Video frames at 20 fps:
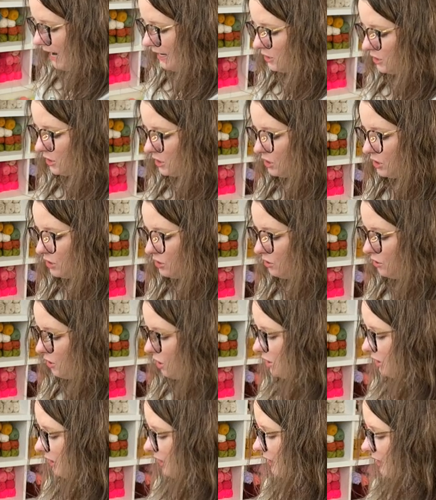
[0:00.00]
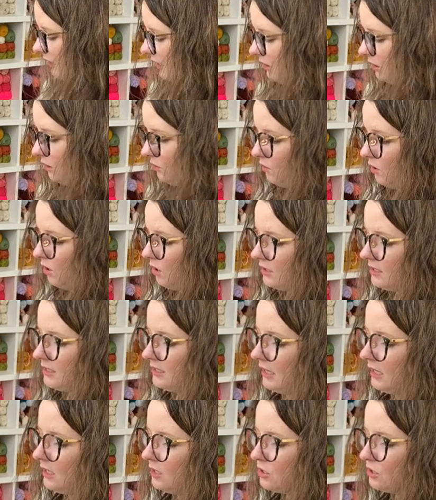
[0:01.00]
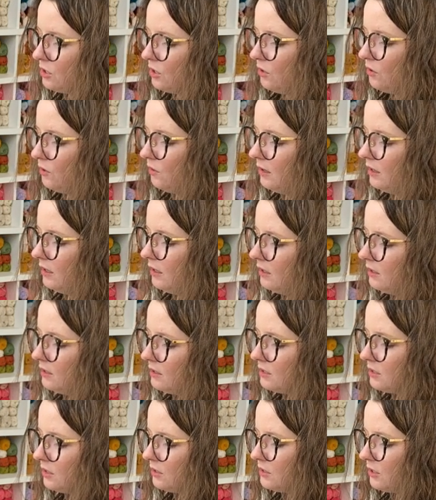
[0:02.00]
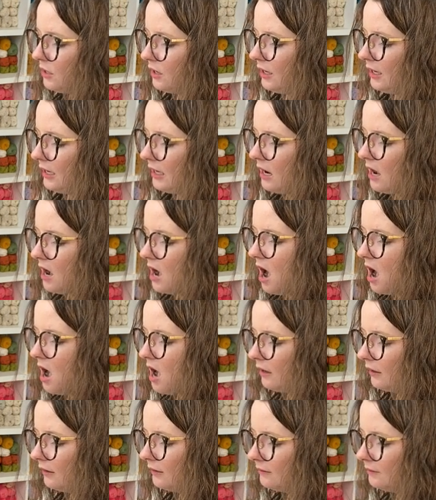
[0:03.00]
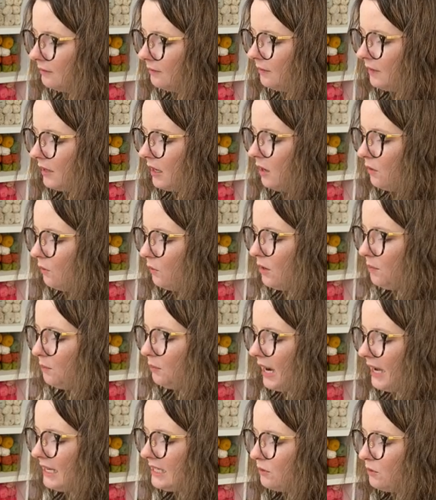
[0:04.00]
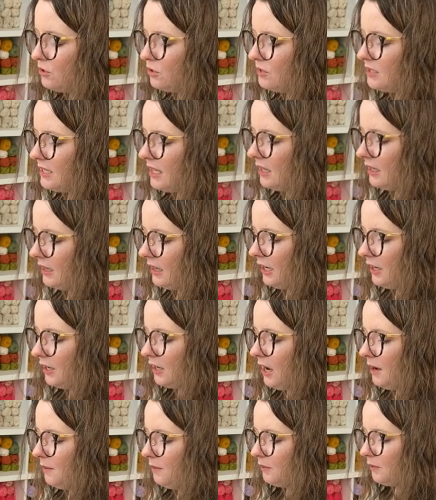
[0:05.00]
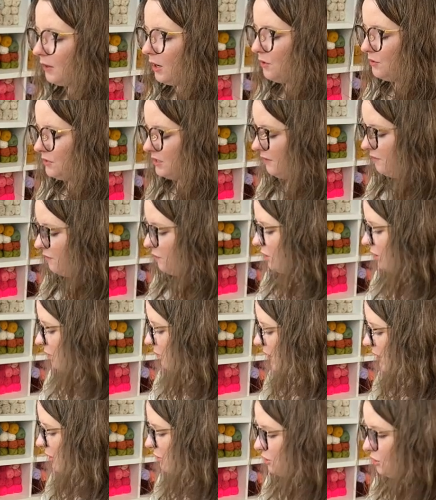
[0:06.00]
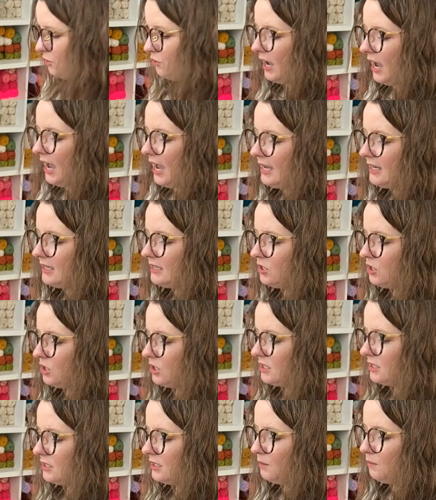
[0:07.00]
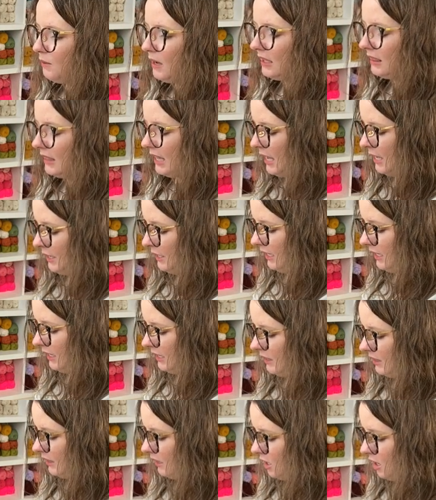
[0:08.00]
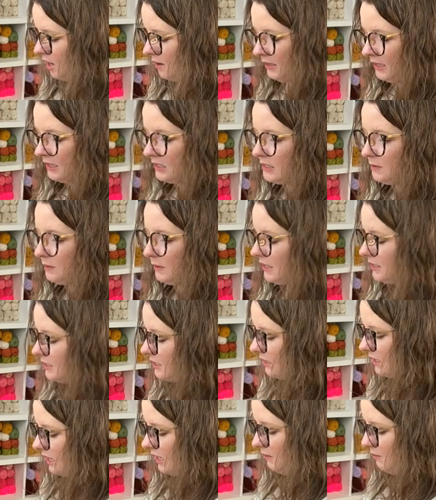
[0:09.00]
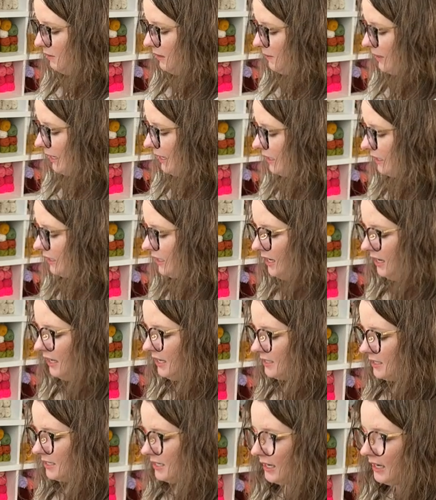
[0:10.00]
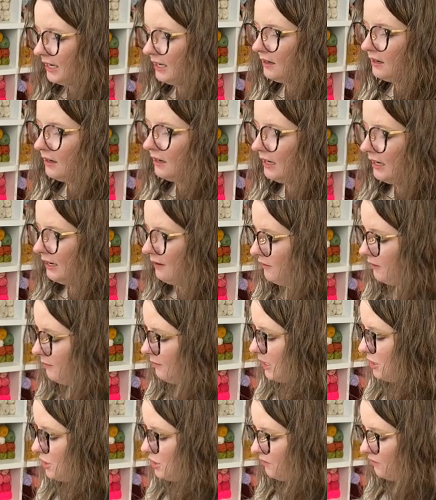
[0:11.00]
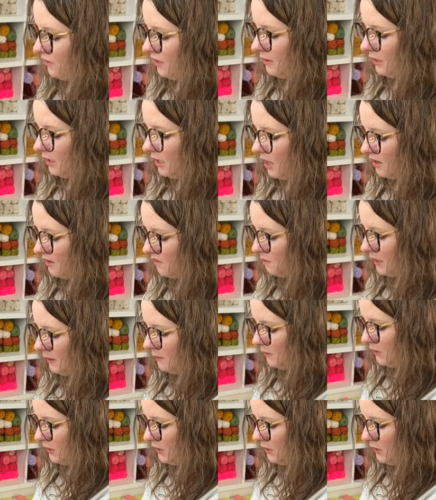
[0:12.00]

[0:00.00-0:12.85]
just started in the wrong stitch. So, so sorry. What price would you sell Claire Cup Cozy for? Why don't you guys just debate that in the comments, because it's going to be better to get information from a lot of people